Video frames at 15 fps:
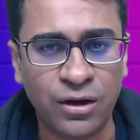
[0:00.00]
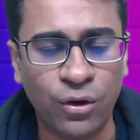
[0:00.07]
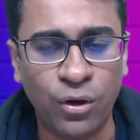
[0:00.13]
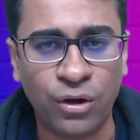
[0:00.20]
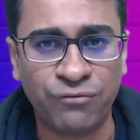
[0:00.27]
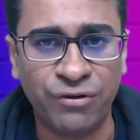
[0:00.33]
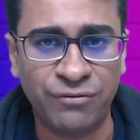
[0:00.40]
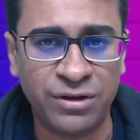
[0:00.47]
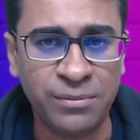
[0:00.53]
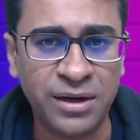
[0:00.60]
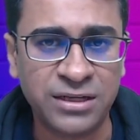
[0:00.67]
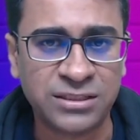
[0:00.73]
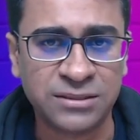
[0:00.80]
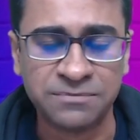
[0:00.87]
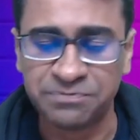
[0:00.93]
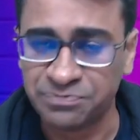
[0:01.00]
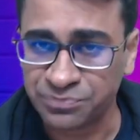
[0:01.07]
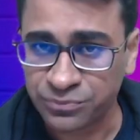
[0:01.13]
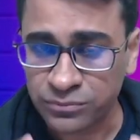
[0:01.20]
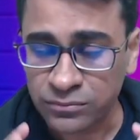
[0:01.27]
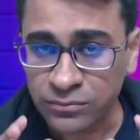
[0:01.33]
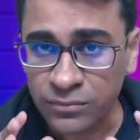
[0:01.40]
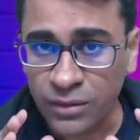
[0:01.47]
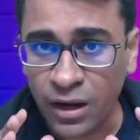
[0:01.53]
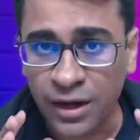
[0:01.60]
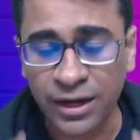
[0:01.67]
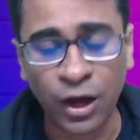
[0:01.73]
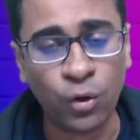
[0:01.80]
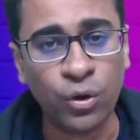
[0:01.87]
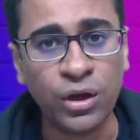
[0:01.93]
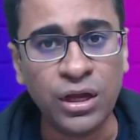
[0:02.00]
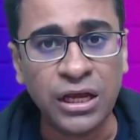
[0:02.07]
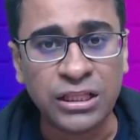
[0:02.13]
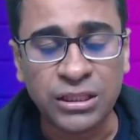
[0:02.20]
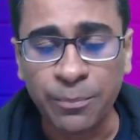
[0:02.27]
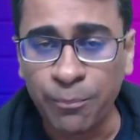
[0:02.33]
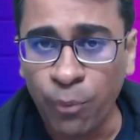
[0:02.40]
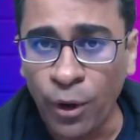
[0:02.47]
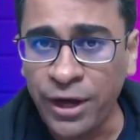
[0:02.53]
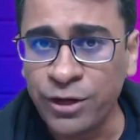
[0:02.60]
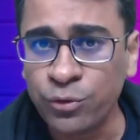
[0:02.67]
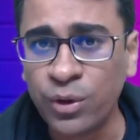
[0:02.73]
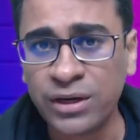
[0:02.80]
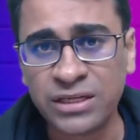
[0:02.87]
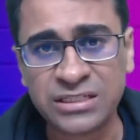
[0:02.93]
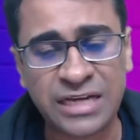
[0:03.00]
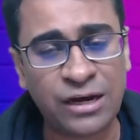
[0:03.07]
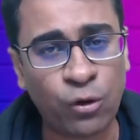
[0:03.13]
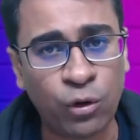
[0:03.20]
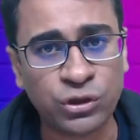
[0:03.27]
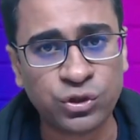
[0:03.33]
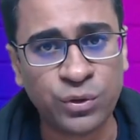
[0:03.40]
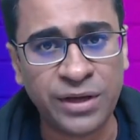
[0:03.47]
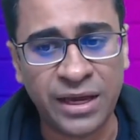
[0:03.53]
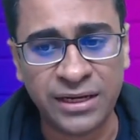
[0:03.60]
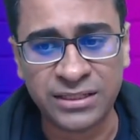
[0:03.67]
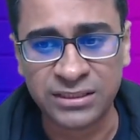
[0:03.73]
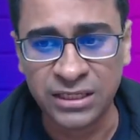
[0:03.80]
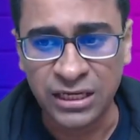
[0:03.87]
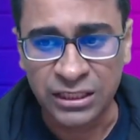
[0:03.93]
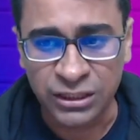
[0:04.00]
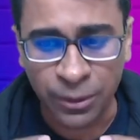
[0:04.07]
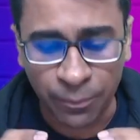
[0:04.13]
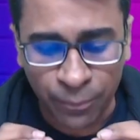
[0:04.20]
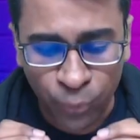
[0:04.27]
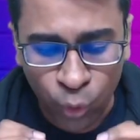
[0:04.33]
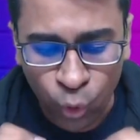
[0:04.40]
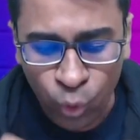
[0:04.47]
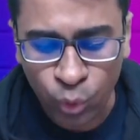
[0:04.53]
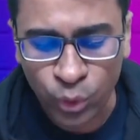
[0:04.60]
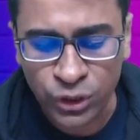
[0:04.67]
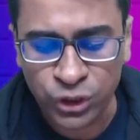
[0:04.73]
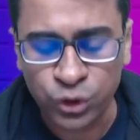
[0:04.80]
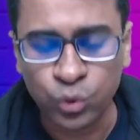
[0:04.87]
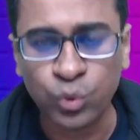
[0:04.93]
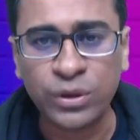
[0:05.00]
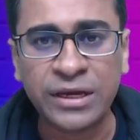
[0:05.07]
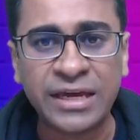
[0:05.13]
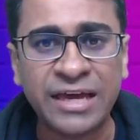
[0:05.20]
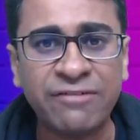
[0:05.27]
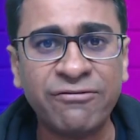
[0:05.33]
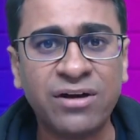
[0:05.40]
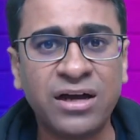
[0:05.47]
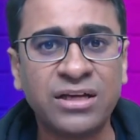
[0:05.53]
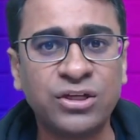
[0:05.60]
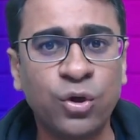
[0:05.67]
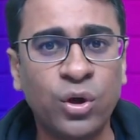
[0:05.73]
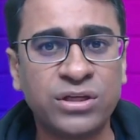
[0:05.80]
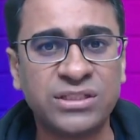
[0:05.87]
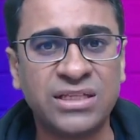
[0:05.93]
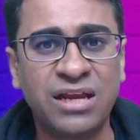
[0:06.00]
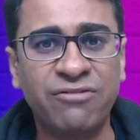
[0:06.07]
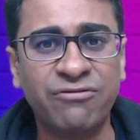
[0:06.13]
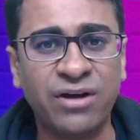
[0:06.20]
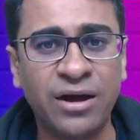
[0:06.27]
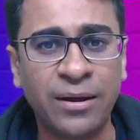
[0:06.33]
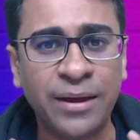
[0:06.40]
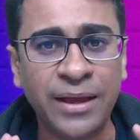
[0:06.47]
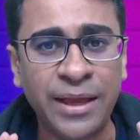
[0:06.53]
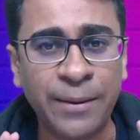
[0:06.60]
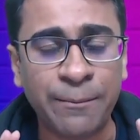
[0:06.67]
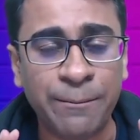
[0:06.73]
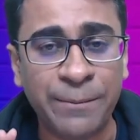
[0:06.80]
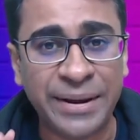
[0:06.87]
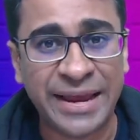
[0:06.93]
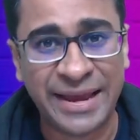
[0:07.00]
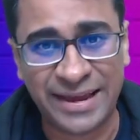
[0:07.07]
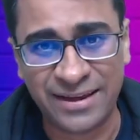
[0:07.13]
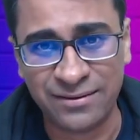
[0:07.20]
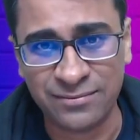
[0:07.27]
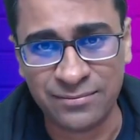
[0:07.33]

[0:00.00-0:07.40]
or 50 minutes. Now, the point to understand also here is the more you give yourself a break,